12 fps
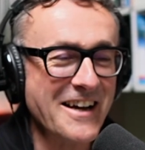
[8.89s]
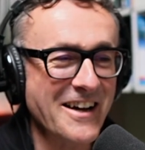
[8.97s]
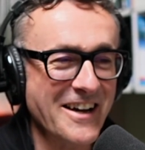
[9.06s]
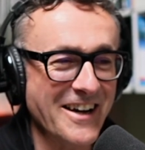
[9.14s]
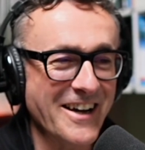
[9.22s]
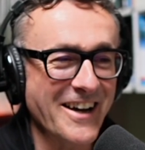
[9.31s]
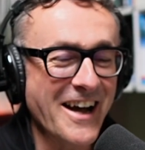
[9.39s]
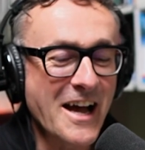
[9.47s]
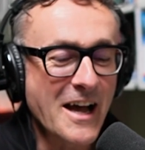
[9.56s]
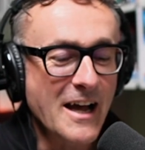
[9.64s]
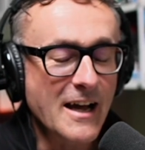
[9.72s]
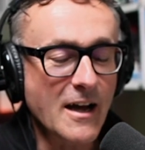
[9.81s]
But
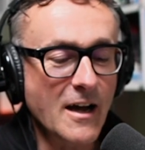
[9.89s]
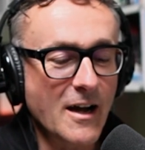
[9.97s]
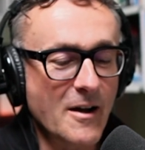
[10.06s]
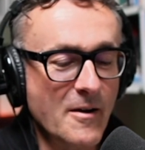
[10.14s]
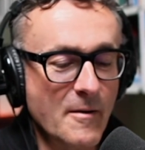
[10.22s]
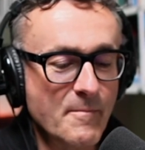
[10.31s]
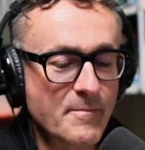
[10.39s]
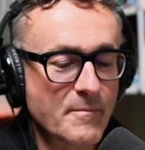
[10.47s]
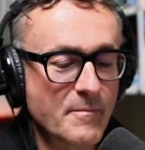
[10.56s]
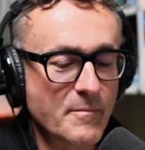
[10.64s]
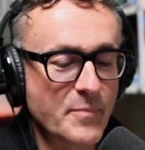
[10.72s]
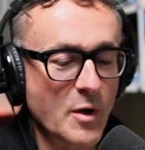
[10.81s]

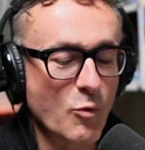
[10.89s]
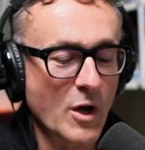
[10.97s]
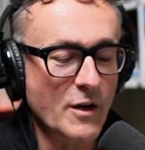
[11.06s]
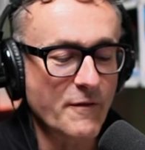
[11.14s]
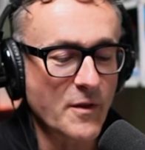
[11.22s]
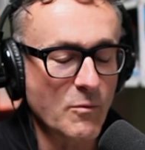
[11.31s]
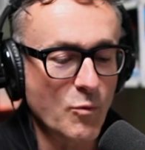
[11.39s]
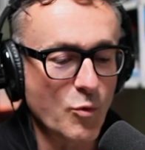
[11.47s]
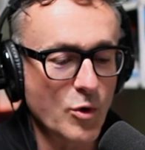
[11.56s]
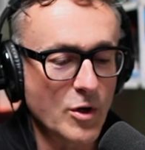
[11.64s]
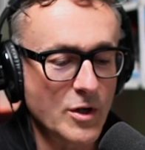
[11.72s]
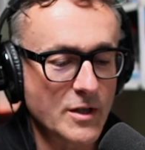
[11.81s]
one of them
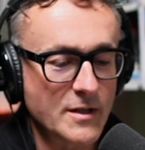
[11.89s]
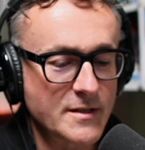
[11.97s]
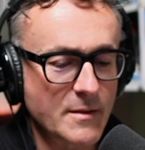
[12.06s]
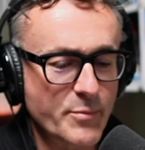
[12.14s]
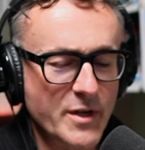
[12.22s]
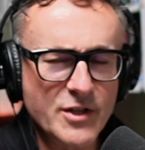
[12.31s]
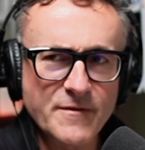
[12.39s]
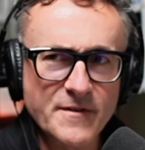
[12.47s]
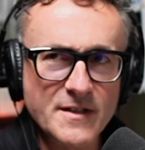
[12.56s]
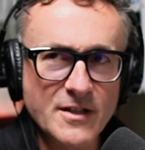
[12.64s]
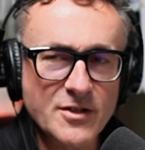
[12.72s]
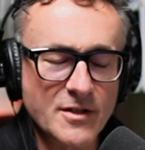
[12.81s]
was a British
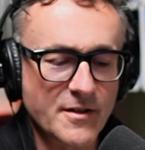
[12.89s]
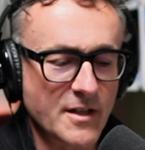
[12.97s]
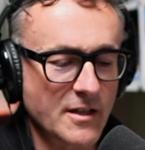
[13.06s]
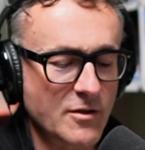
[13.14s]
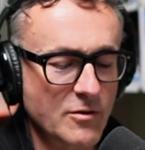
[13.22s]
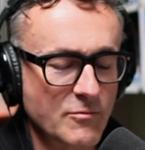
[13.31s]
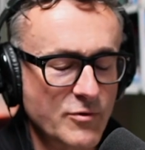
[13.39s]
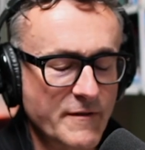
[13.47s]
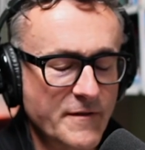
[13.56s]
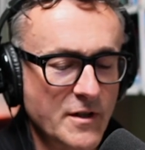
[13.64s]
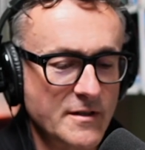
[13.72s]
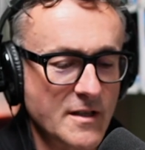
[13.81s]
physician, I think, who
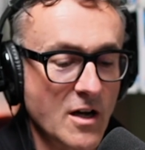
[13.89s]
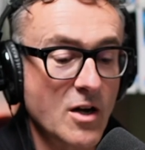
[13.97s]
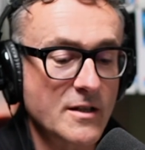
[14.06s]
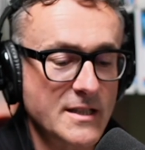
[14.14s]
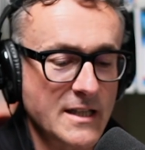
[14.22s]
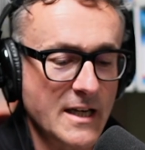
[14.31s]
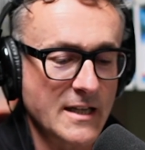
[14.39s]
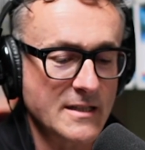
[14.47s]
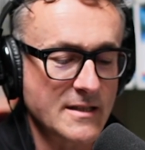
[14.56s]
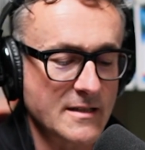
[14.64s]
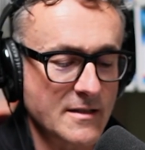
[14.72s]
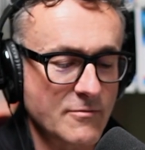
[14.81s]
referred to
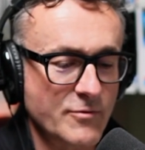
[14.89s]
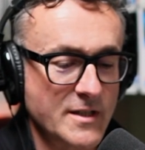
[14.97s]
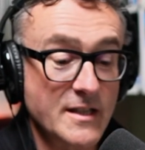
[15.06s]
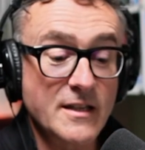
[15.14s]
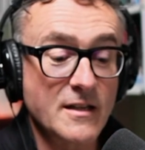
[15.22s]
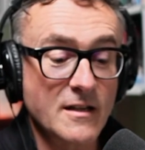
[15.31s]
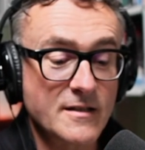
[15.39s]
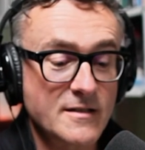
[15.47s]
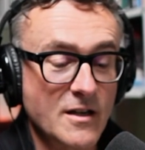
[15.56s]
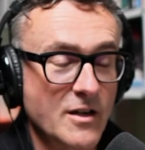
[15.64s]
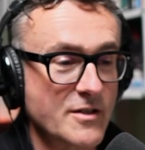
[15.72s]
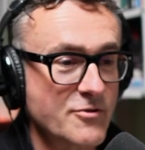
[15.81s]
RDAs as a ridiculous
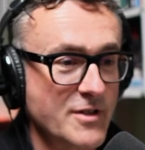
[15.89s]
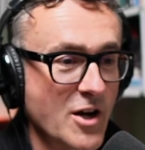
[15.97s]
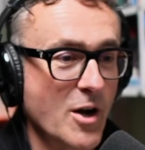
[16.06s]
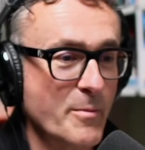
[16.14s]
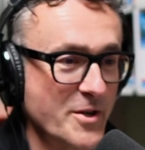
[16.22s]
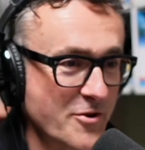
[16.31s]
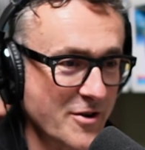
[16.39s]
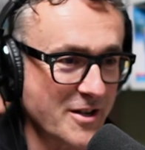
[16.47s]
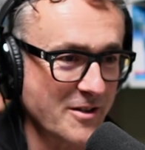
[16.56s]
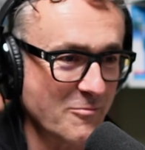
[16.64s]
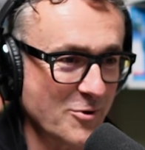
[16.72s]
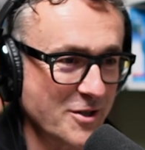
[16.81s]
dietary
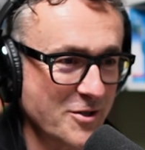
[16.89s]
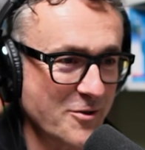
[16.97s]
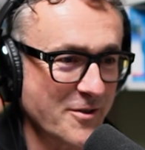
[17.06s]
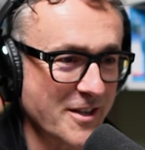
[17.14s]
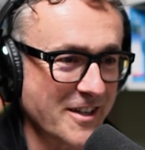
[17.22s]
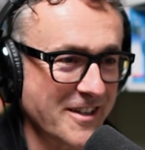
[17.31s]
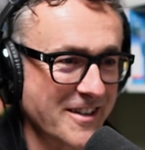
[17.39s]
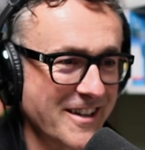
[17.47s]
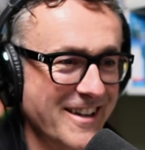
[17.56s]
arbitrary. What do you think?